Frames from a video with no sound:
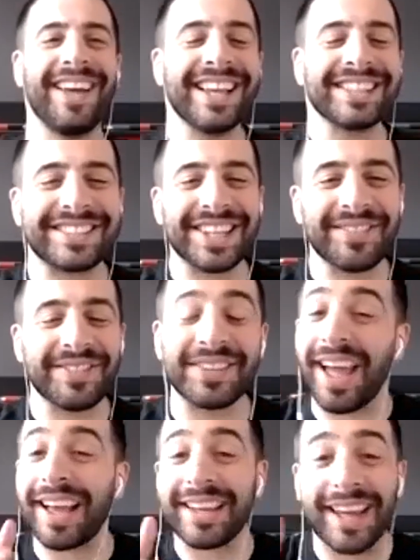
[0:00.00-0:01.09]
hey, Steve.
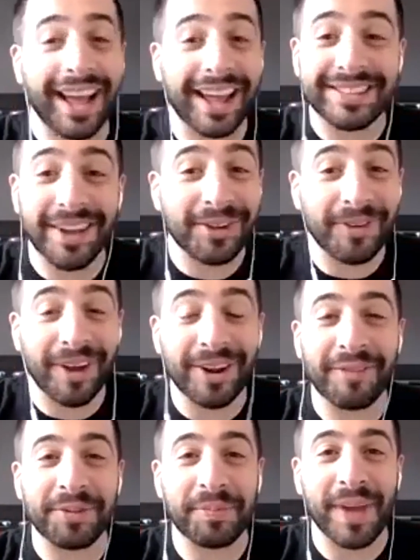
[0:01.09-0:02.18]
I got to tell you right
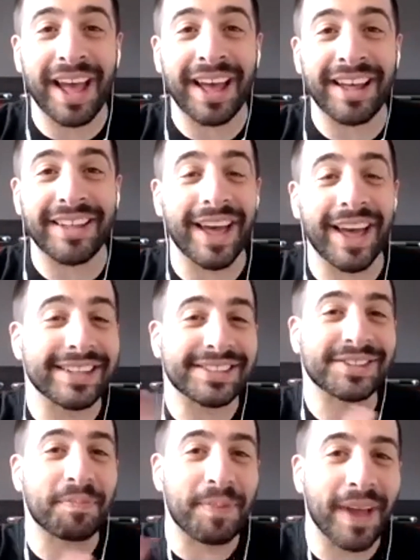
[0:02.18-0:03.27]
off the bat, that is
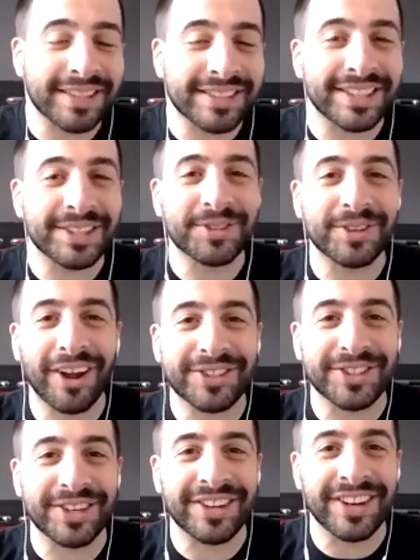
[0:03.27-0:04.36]
the best
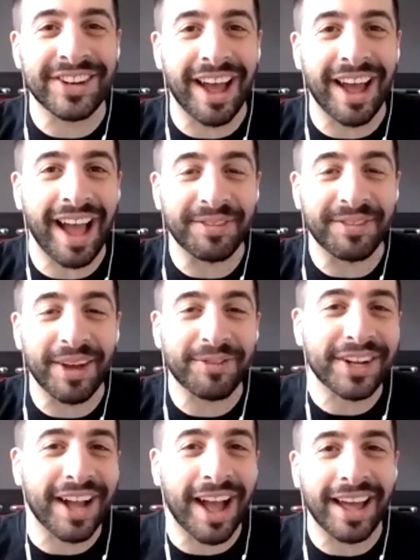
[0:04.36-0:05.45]
introduction I have ever
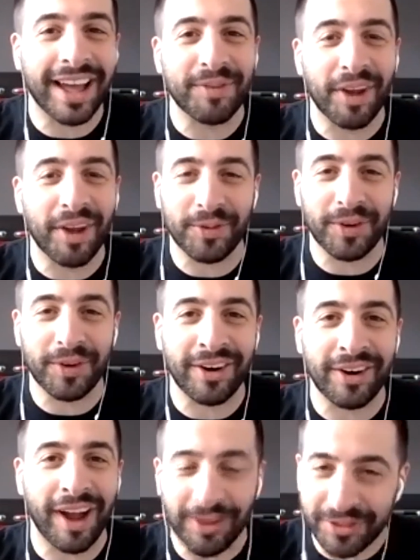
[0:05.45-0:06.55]
gotten in my
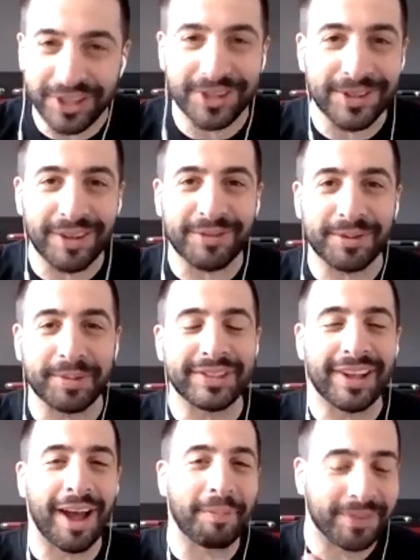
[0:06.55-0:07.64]
career. I don't think it will ever be
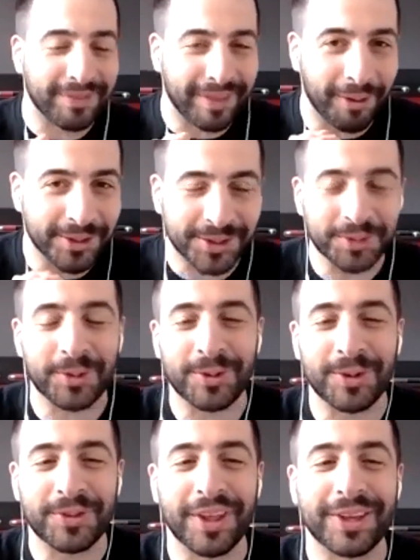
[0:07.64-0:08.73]
topped. That was super
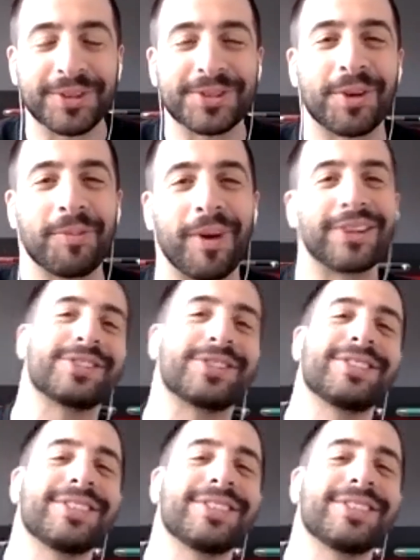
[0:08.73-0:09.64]
cool. Thank you so much.